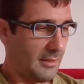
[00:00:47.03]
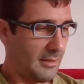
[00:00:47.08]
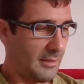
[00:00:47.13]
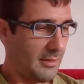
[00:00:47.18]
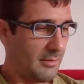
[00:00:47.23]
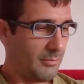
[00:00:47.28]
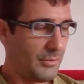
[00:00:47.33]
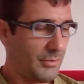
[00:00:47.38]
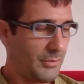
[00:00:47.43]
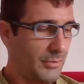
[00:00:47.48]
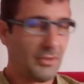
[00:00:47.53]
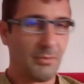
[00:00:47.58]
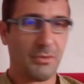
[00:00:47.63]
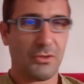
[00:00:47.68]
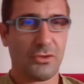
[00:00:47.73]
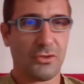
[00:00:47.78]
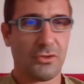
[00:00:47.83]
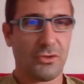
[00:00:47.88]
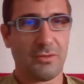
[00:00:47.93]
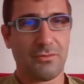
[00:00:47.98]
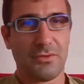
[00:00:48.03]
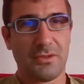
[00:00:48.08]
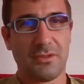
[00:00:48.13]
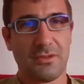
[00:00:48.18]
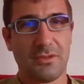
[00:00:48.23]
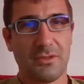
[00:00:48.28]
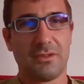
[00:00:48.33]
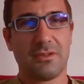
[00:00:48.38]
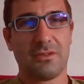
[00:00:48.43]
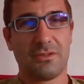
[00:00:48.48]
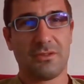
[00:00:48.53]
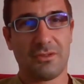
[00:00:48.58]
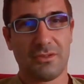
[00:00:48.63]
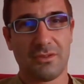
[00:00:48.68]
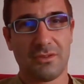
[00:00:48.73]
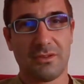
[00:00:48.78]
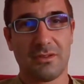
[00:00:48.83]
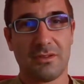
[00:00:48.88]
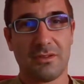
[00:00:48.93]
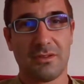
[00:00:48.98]
I am pretty much confident that
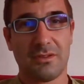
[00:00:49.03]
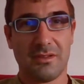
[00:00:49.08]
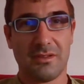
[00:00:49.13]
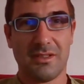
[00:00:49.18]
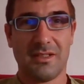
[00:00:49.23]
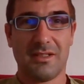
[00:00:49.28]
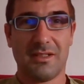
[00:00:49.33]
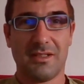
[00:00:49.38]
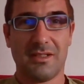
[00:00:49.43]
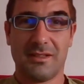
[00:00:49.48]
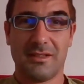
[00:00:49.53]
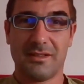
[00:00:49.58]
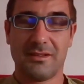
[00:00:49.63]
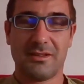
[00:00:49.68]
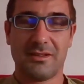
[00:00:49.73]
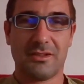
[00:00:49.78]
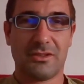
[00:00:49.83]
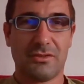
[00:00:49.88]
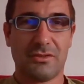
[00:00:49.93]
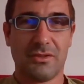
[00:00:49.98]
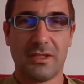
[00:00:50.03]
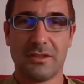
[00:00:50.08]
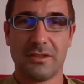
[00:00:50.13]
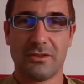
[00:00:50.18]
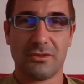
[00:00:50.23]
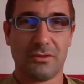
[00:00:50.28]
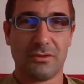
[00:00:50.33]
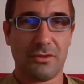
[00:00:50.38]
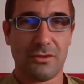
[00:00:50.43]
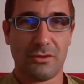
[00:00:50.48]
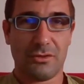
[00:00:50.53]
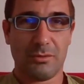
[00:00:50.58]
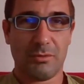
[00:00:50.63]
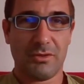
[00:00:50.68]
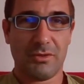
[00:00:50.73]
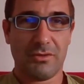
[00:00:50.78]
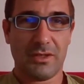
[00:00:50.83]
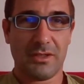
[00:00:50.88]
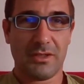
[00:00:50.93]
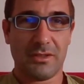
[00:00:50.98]
uh, this fight is going to
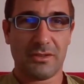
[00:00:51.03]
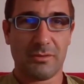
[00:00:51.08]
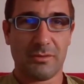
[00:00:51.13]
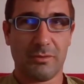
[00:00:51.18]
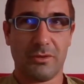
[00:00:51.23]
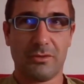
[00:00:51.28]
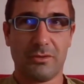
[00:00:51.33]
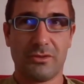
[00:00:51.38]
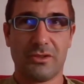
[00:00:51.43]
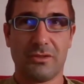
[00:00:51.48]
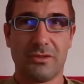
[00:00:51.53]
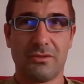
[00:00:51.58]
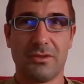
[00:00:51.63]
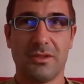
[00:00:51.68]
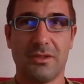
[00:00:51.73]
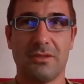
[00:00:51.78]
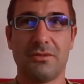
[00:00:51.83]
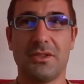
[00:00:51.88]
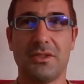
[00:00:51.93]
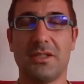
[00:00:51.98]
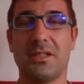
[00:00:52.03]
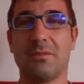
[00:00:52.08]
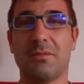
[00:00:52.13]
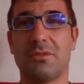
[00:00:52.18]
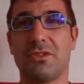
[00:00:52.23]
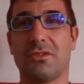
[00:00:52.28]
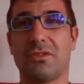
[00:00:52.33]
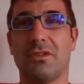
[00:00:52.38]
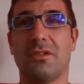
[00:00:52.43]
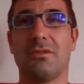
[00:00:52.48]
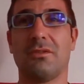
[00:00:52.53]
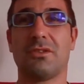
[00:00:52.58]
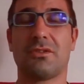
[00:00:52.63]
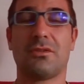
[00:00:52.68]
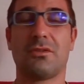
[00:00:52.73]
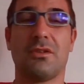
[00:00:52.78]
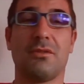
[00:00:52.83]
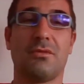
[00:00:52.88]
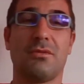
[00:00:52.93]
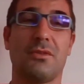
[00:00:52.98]
be very explosive. Williams is
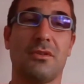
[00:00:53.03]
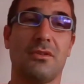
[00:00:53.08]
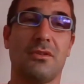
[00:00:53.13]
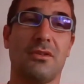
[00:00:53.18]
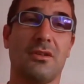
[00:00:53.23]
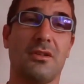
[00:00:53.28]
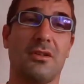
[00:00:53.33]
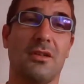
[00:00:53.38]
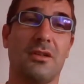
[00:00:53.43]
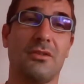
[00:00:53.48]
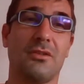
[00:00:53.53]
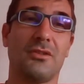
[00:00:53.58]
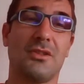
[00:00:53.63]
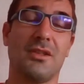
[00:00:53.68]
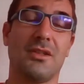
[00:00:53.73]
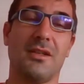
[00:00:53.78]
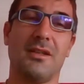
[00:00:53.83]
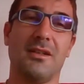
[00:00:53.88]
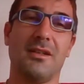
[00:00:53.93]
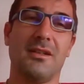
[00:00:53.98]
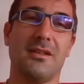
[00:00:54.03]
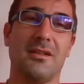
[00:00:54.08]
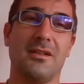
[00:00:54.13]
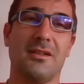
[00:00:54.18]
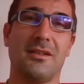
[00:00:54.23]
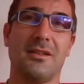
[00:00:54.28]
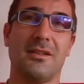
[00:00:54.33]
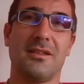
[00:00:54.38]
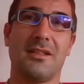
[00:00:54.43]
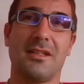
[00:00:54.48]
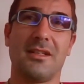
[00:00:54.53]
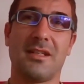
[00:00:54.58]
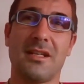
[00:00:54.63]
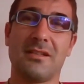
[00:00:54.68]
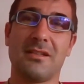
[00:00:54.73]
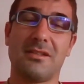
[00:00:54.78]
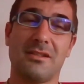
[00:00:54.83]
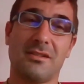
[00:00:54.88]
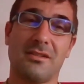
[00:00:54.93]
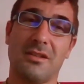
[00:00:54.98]
always going for a knockout. He
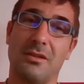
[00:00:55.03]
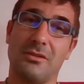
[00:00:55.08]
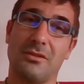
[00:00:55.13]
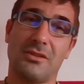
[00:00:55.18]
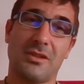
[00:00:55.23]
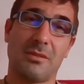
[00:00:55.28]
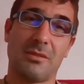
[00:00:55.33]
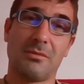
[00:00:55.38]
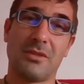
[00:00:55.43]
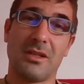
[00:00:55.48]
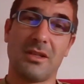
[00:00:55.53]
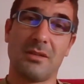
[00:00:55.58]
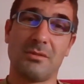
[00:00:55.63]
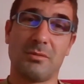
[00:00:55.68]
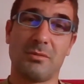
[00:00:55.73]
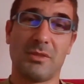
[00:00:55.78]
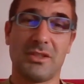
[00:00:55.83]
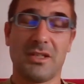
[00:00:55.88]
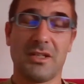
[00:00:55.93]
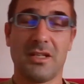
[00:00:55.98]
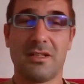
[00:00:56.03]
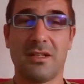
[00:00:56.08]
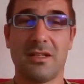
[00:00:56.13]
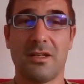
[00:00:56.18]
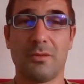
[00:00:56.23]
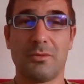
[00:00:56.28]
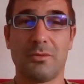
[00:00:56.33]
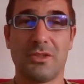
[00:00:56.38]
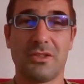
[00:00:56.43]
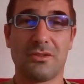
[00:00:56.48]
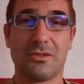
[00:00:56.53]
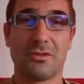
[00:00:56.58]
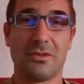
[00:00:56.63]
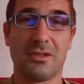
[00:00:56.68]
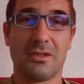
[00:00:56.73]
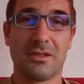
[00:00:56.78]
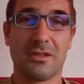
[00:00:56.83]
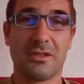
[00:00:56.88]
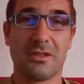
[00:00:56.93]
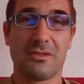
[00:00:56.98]
guesses out sometimes, but I doubt he's
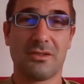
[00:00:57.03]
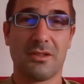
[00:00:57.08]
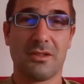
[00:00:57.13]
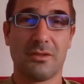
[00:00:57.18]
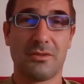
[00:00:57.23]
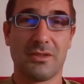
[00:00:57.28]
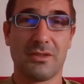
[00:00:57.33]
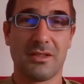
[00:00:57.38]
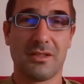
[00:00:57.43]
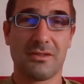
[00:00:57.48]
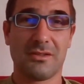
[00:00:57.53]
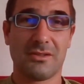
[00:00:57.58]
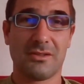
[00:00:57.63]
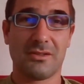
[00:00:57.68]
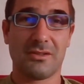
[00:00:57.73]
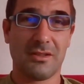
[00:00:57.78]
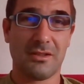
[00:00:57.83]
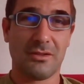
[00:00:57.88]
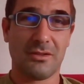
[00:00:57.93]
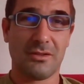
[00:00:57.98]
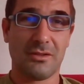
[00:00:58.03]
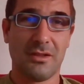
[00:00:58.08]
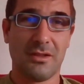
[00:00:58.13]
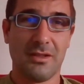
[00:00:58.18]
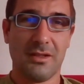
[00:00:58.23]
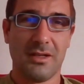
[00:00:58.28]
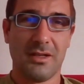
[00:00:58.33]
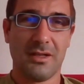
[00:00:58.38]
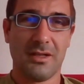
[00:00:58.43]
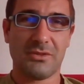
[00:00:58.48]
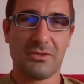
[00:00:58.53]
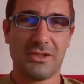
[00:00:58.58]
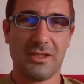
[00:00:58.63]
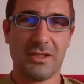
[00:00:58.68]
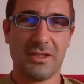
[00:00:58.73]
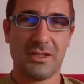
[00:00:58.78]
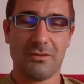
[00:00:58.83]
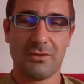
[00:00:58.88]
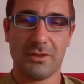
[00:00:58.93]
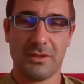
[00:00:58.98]
going to guess out against Garrido. I'm
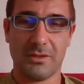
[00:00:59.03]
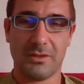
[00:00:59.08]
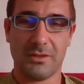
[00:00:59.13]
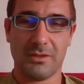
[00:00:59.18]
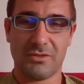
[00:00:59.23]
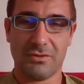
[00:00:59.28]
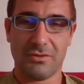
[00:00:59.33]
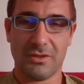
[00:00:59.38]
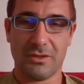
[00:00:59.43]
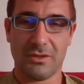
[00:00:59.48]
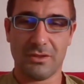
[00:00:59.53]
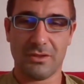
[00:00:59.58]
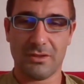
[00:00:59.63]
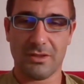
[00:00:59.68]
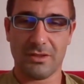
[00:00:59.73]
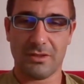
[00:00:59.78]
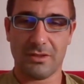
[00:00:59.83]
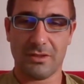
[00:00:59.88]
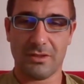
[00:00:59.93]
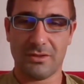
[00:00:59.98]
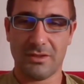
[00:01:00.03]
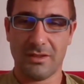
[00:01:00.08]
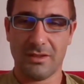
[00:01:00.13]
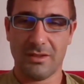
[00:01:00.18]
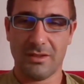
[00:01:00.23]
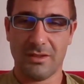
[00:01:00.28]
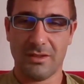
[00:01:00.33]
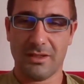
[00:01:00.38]
saying Williams via knockout.